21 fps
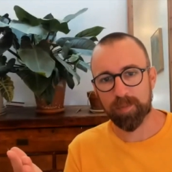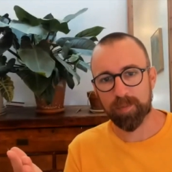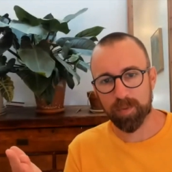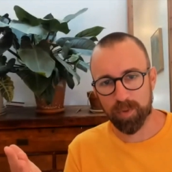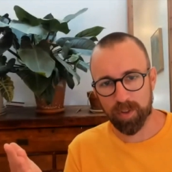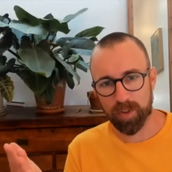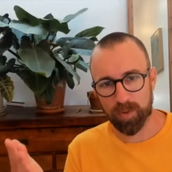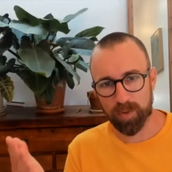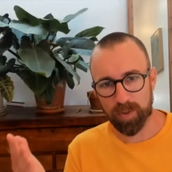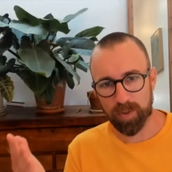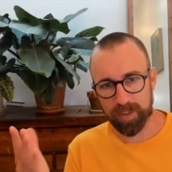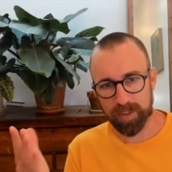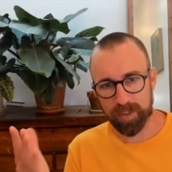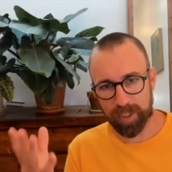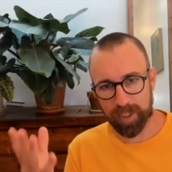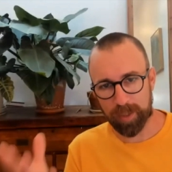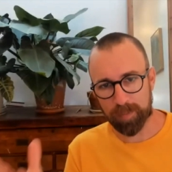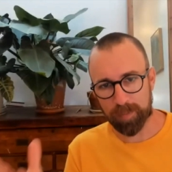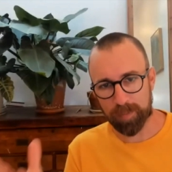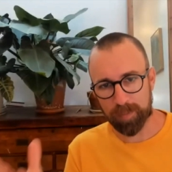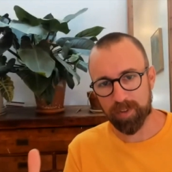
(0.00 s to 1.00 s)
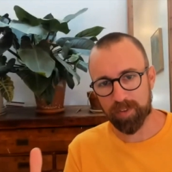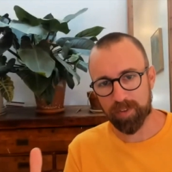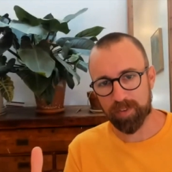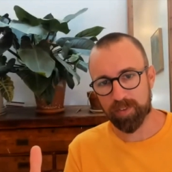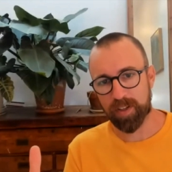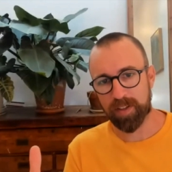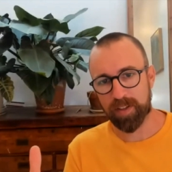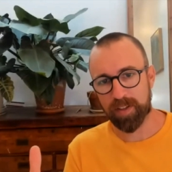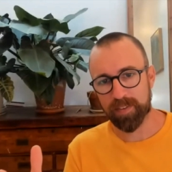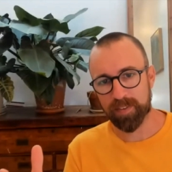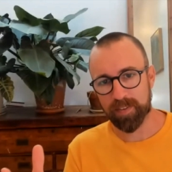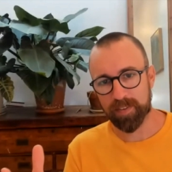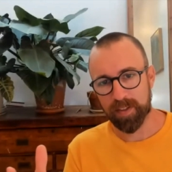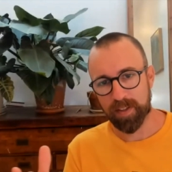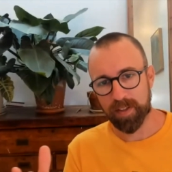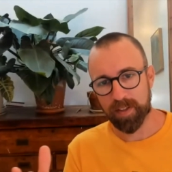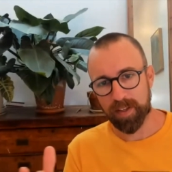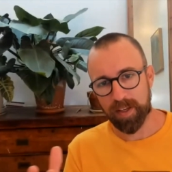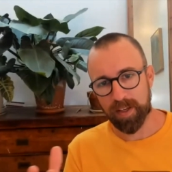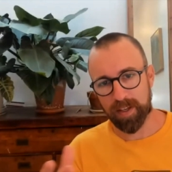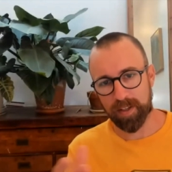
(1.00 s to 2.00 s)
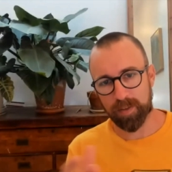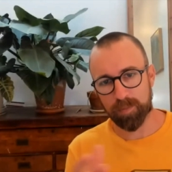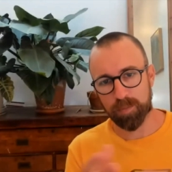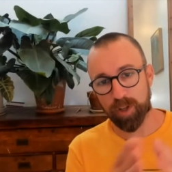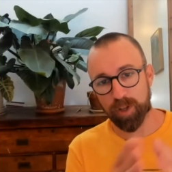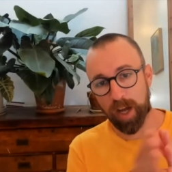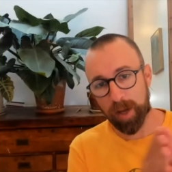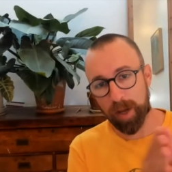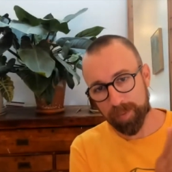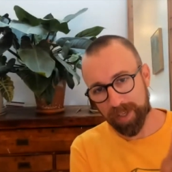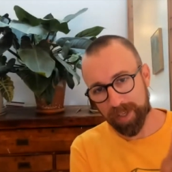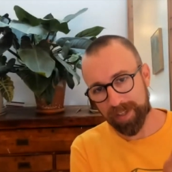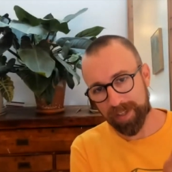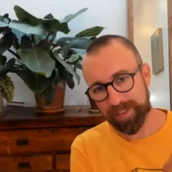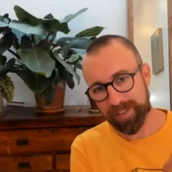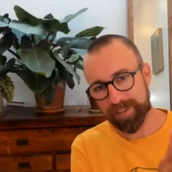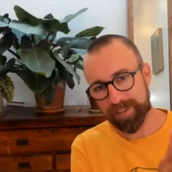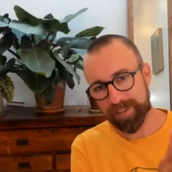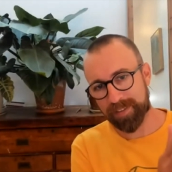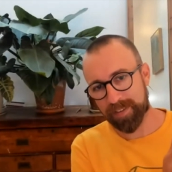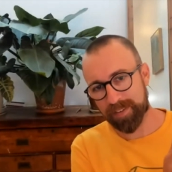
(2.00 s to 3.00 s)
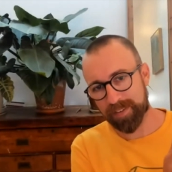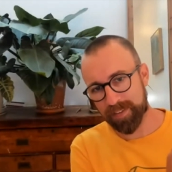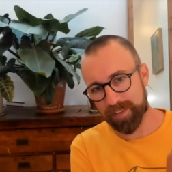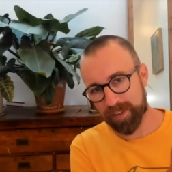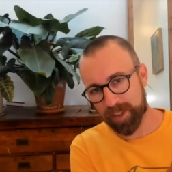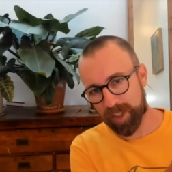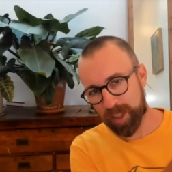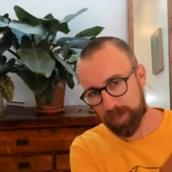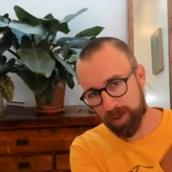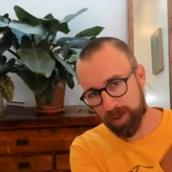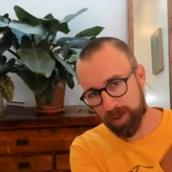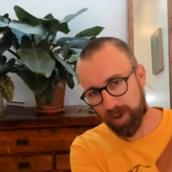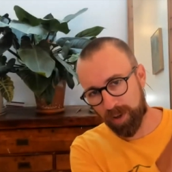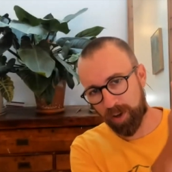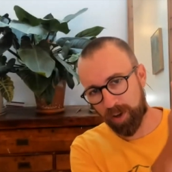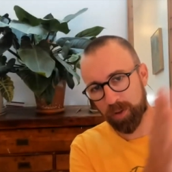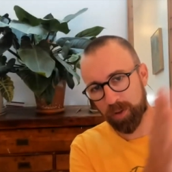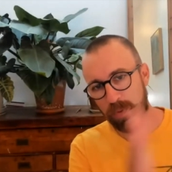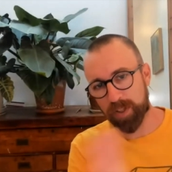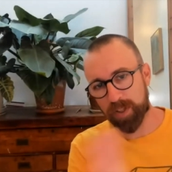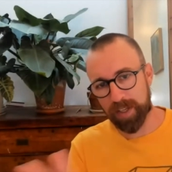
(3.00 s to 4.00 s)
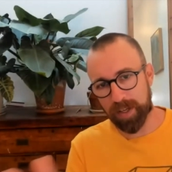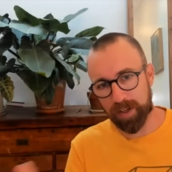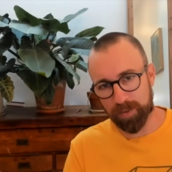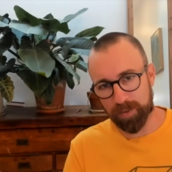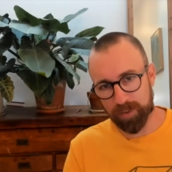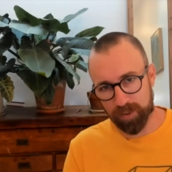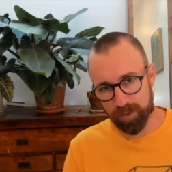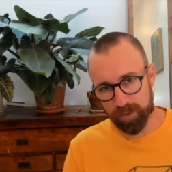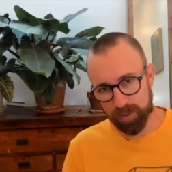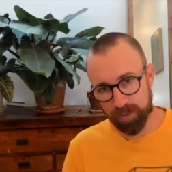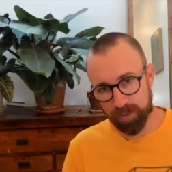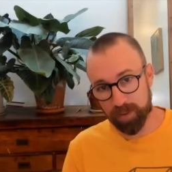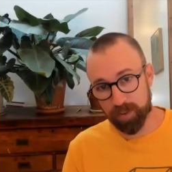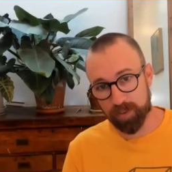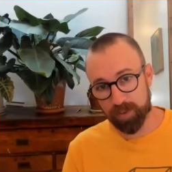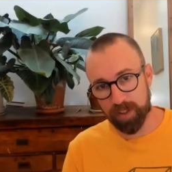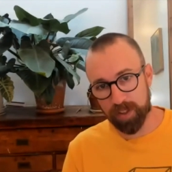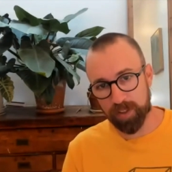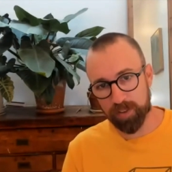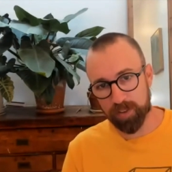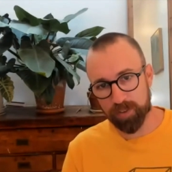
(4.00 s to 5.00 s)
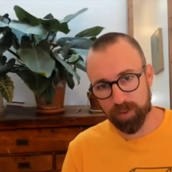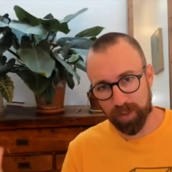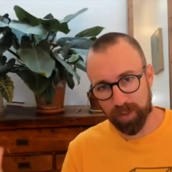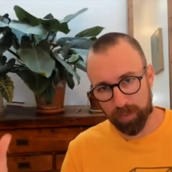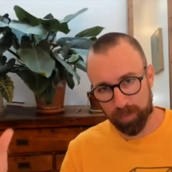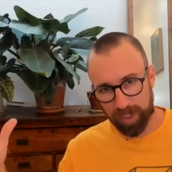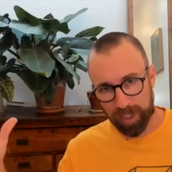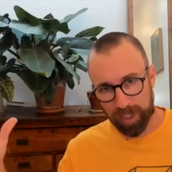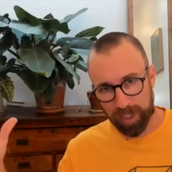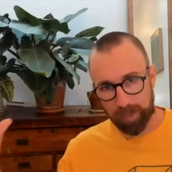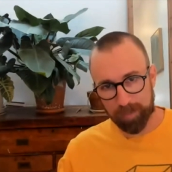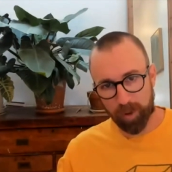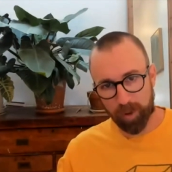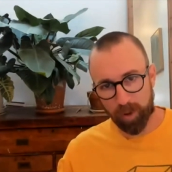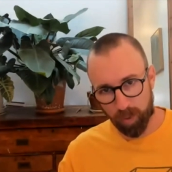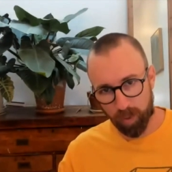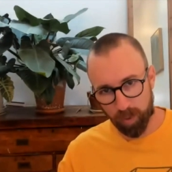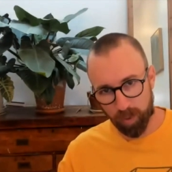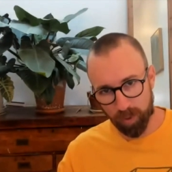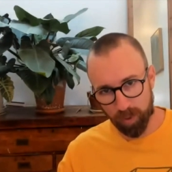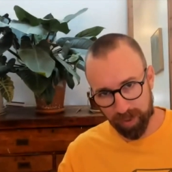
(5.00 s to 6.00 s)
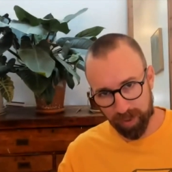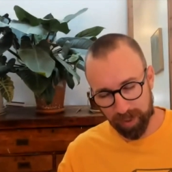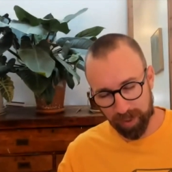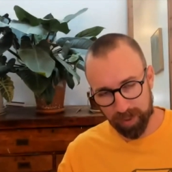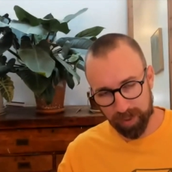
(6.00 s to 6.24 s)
we're going to keep this trace and propagate that decision to keep it all the way down the tree so that we keep the whole thing,